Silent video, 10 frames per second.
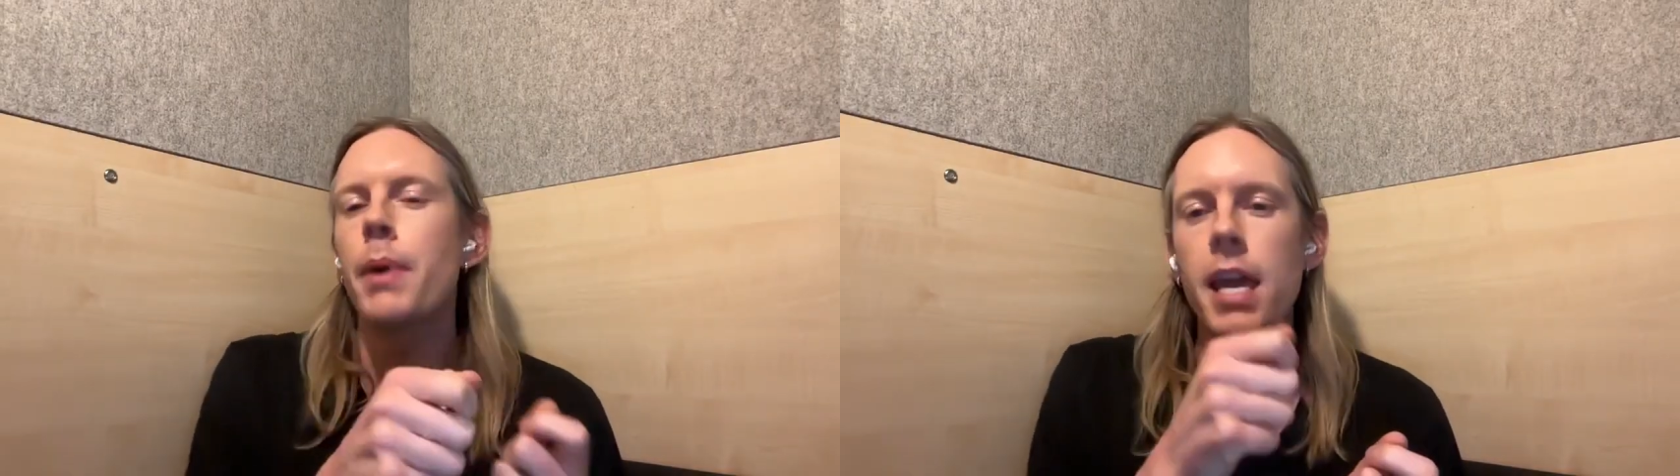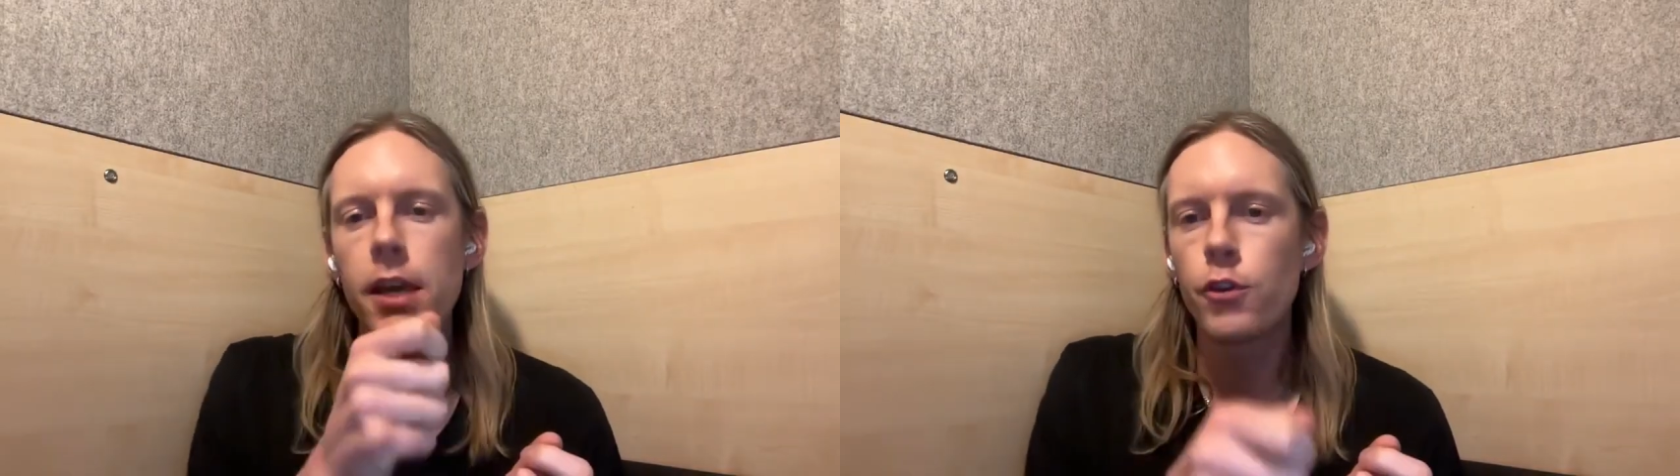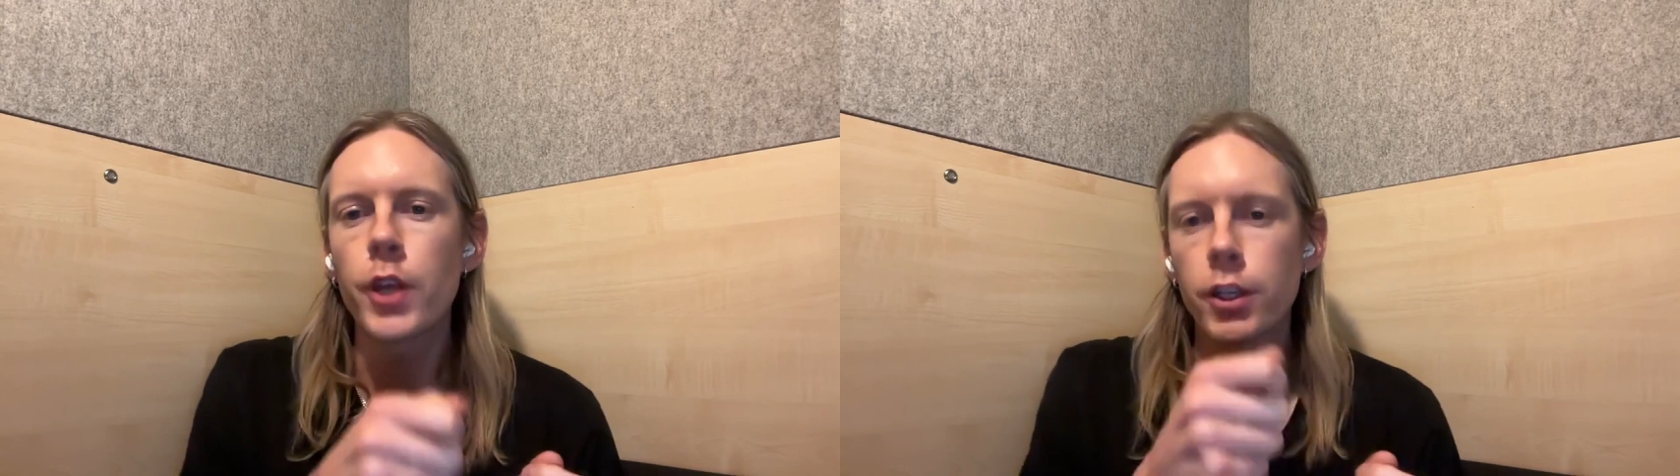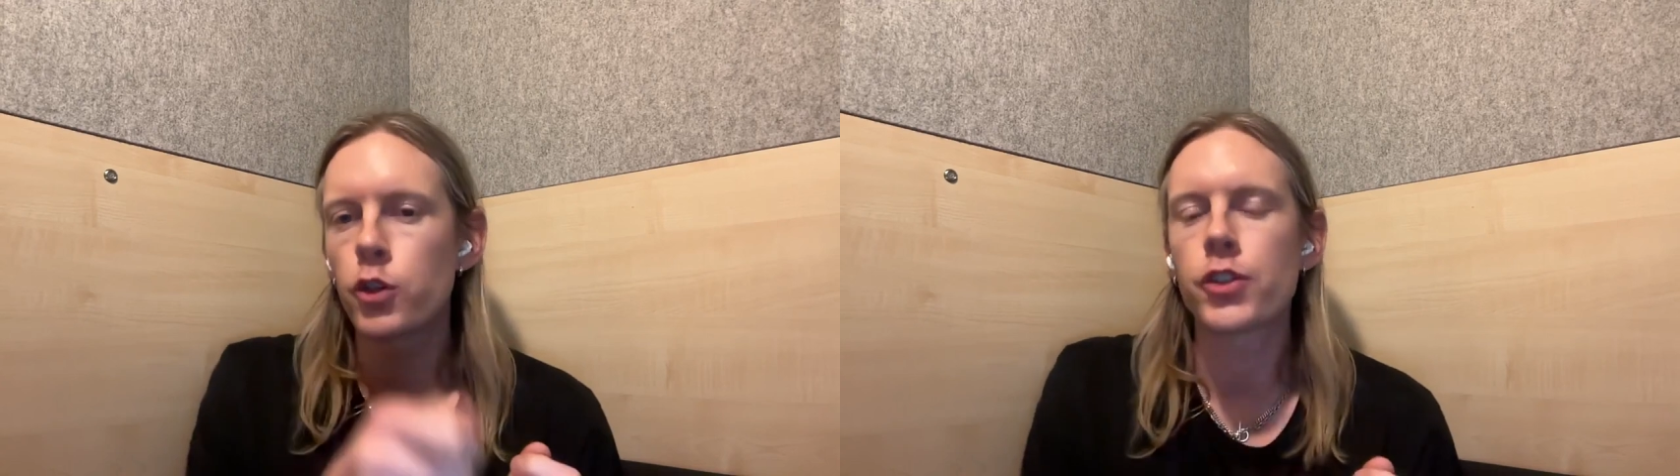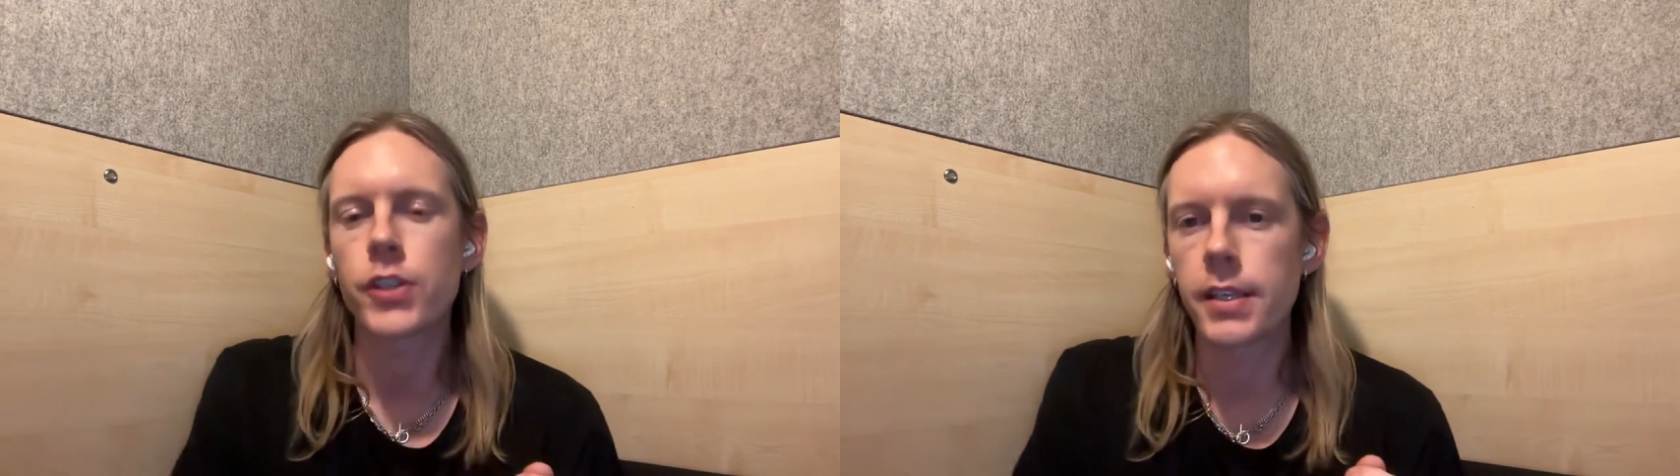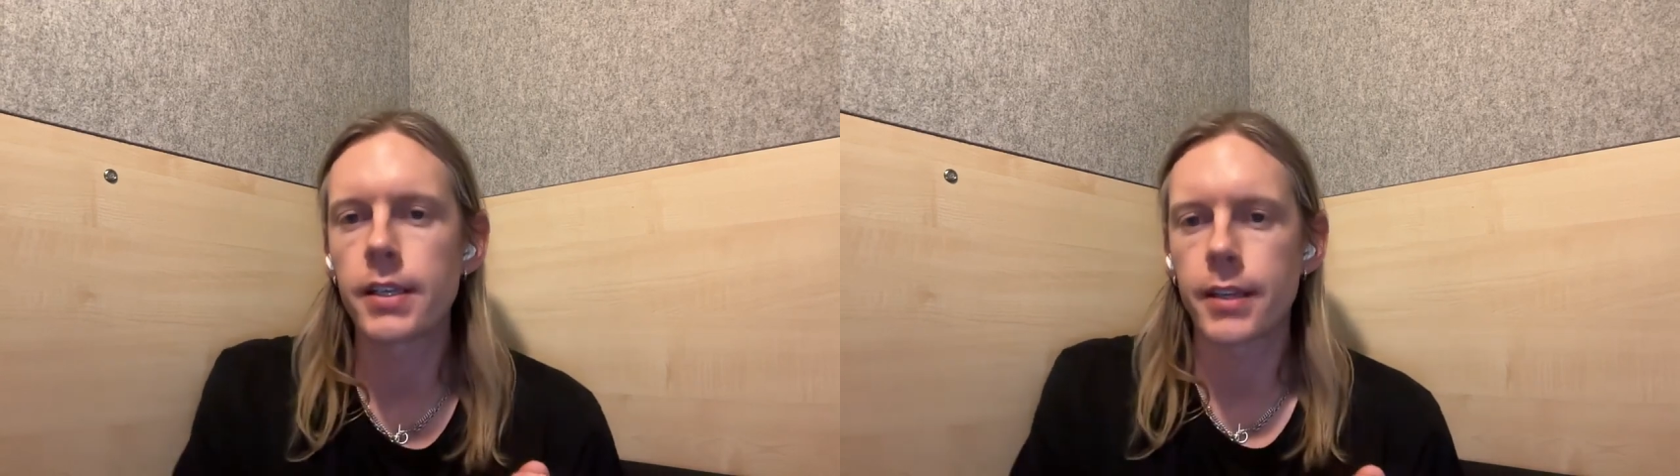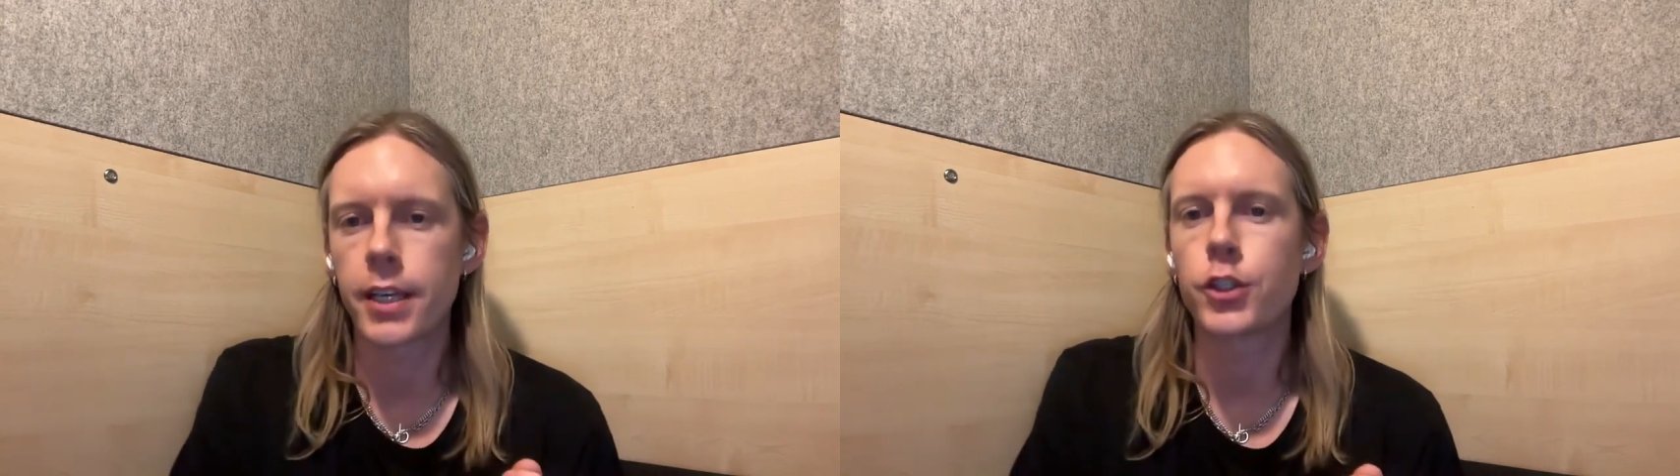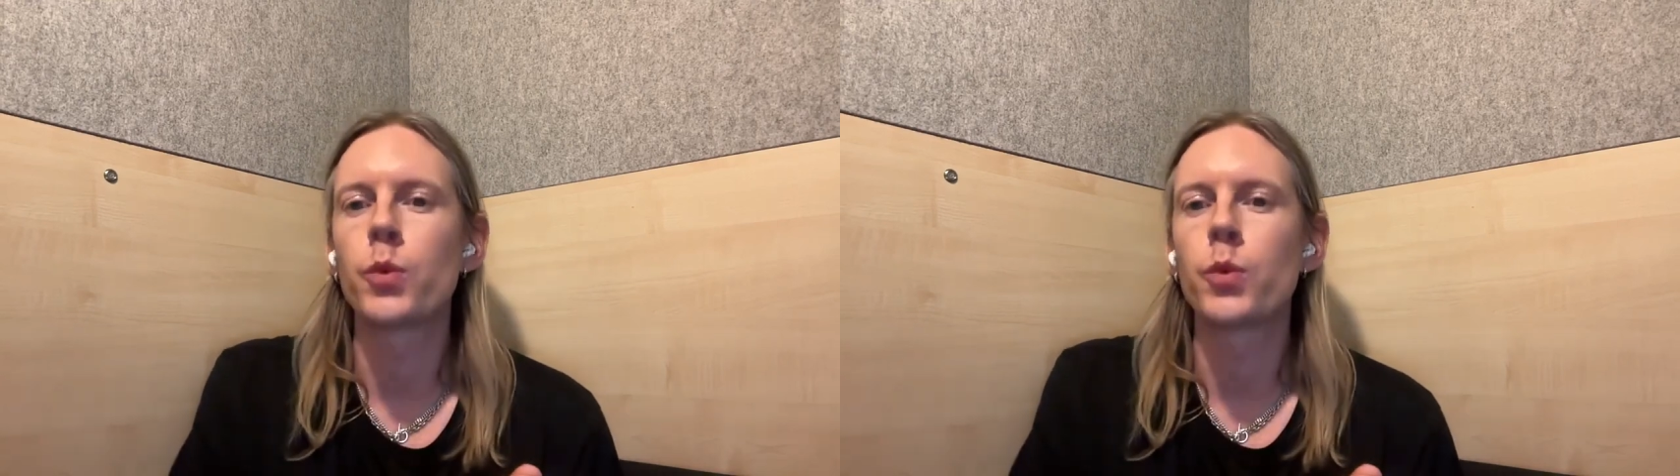behavior that you're seeing that